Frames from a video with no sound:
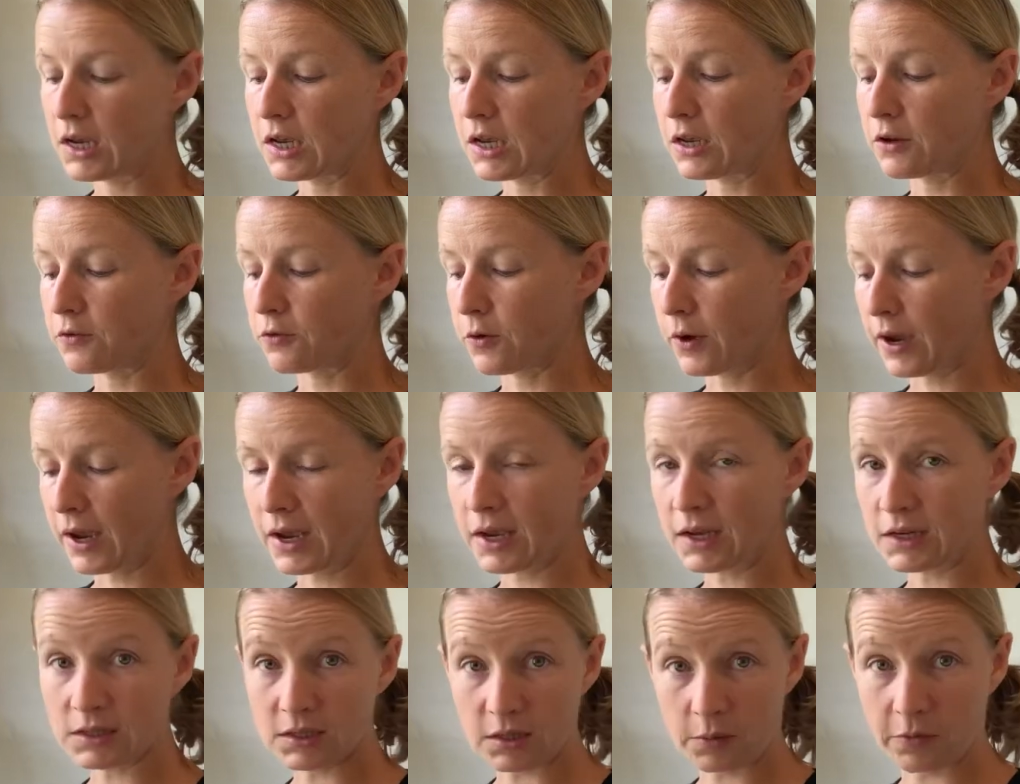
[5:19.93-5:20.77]
If you
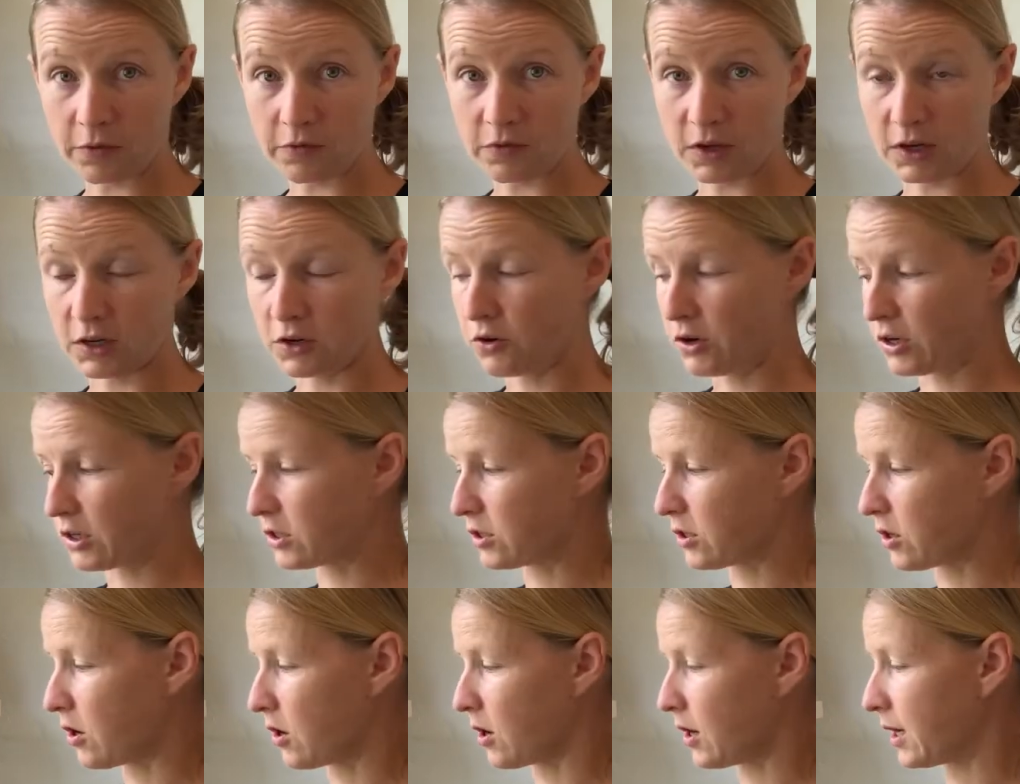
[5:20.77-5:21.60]
add some of that
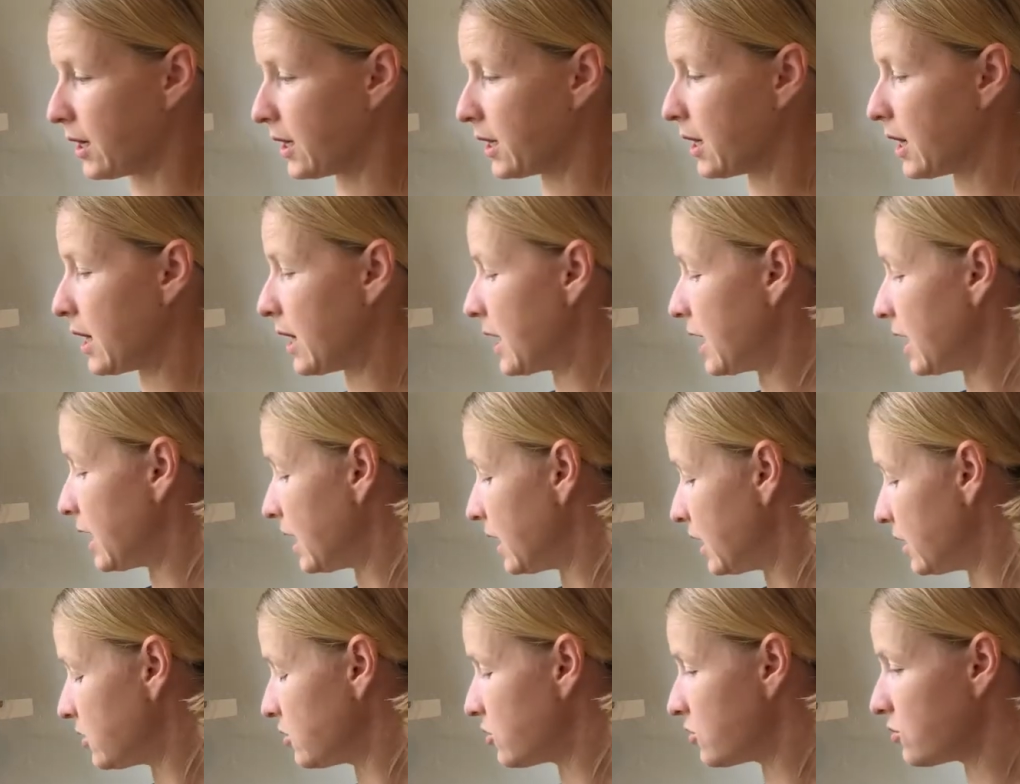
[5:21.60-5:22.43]
crushed garlic
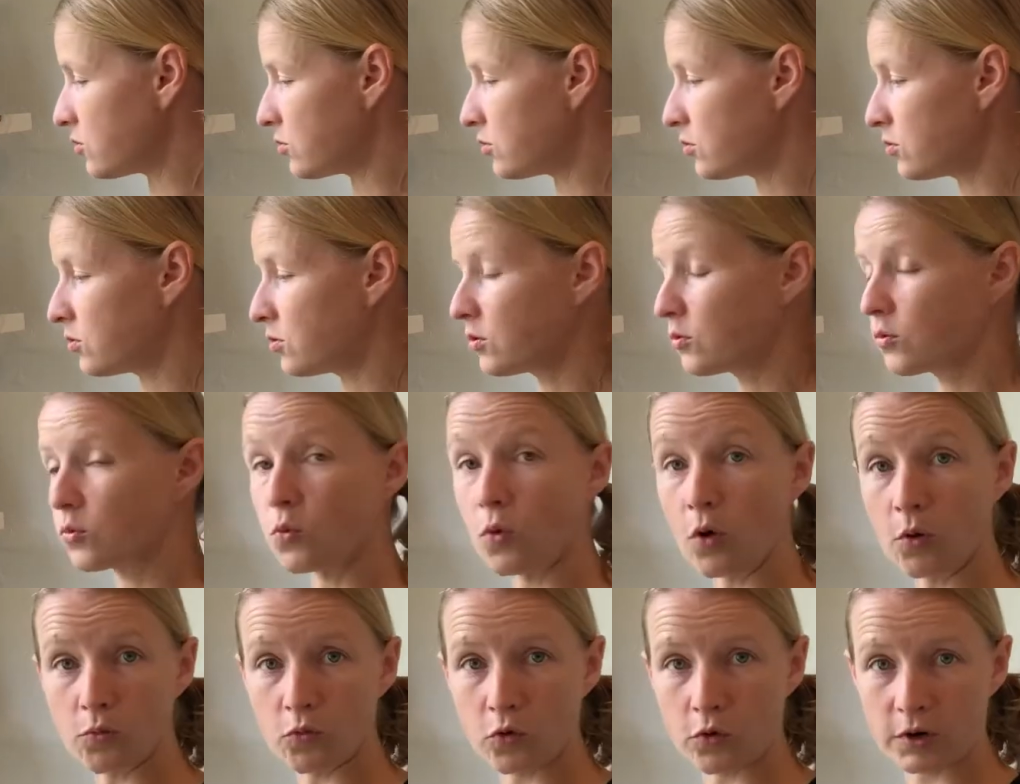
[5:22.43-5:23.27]
into
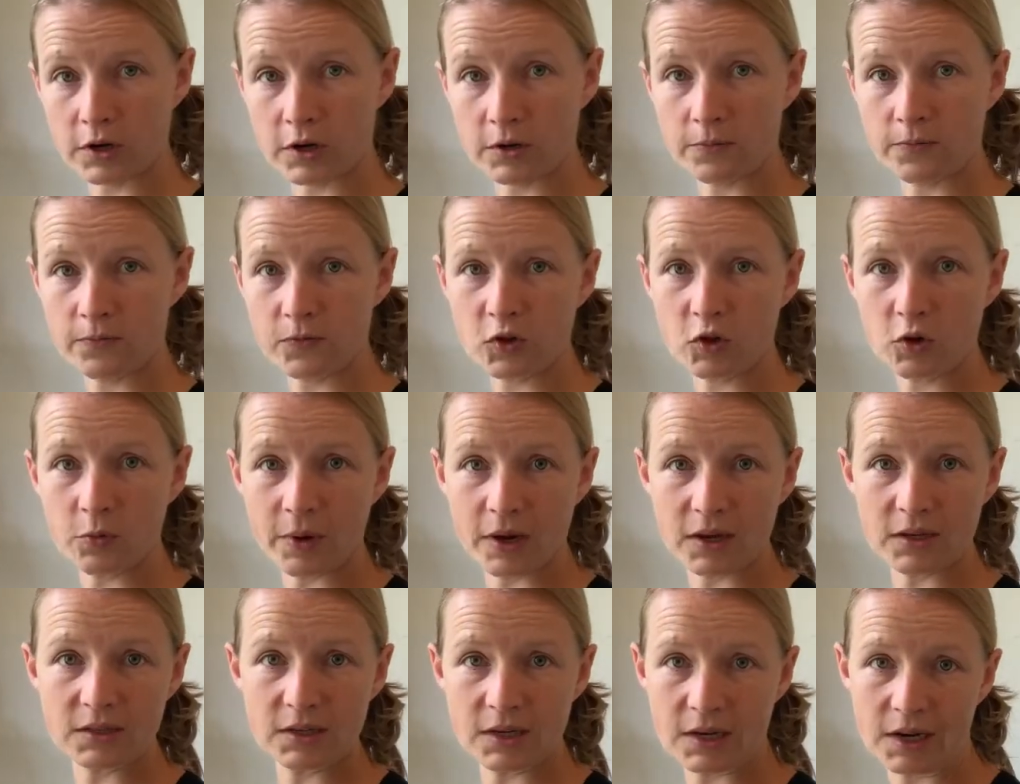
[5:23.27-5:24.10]
warm water, you're
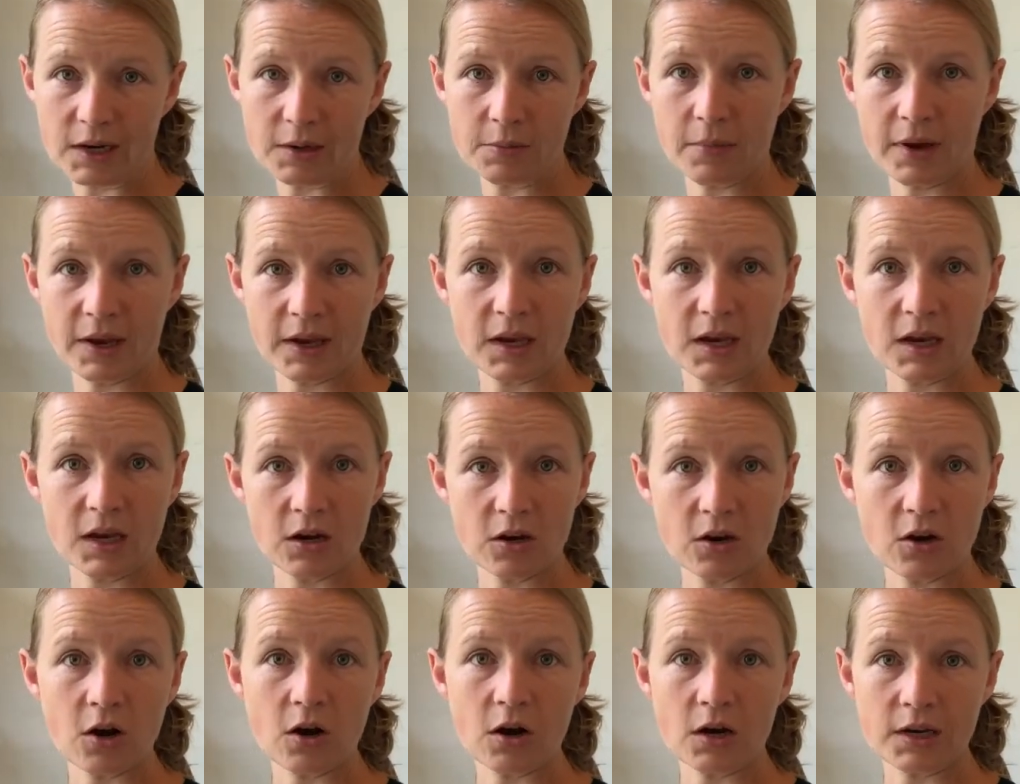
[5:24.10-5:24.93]
basically making a
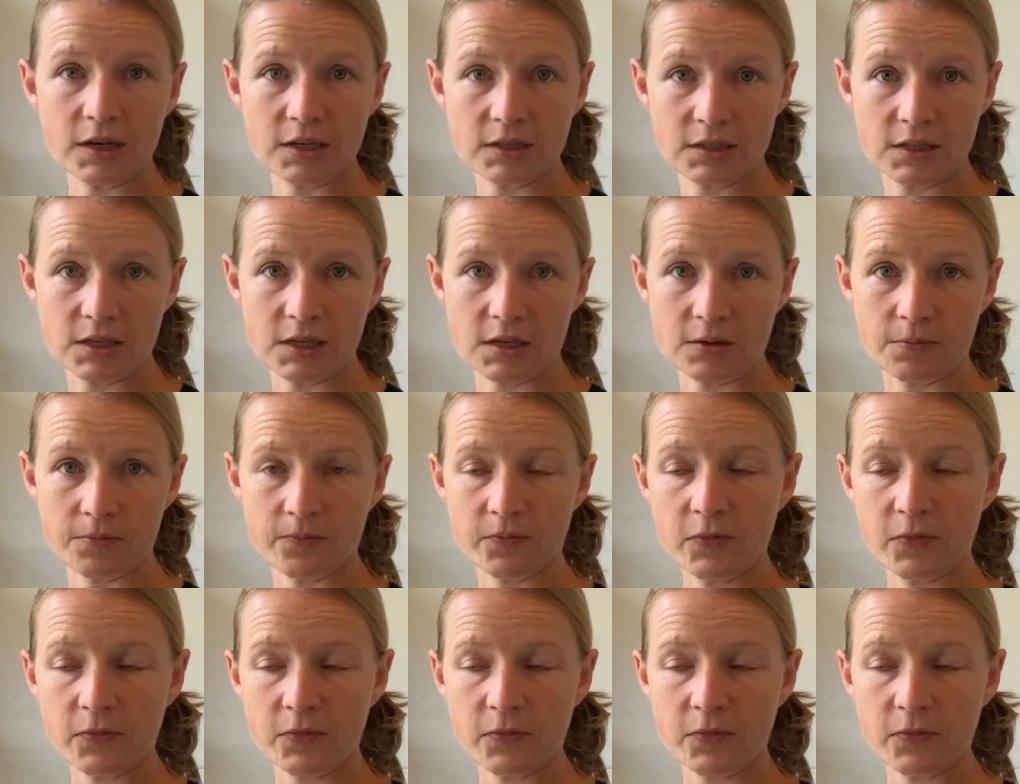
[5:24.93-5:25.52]
garlic tea.